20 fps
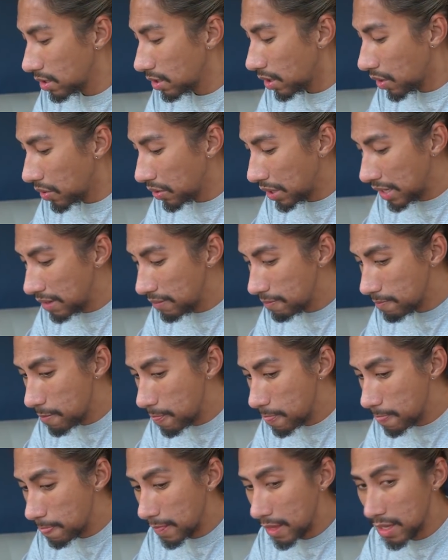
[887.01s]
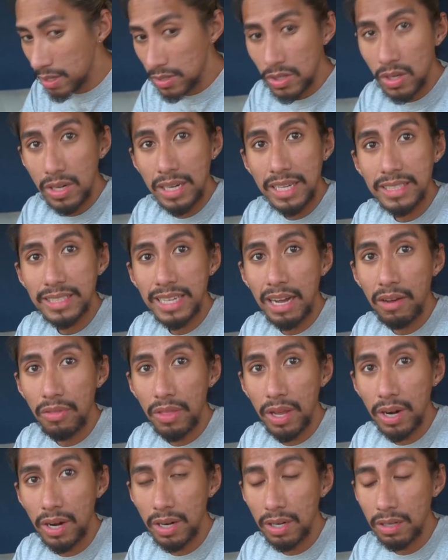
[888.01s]
Okay. So link down
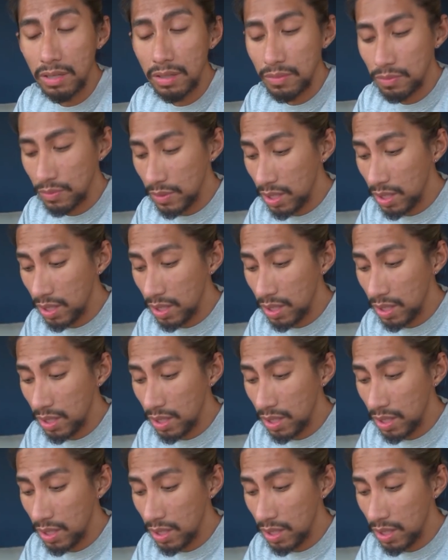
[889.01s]
there.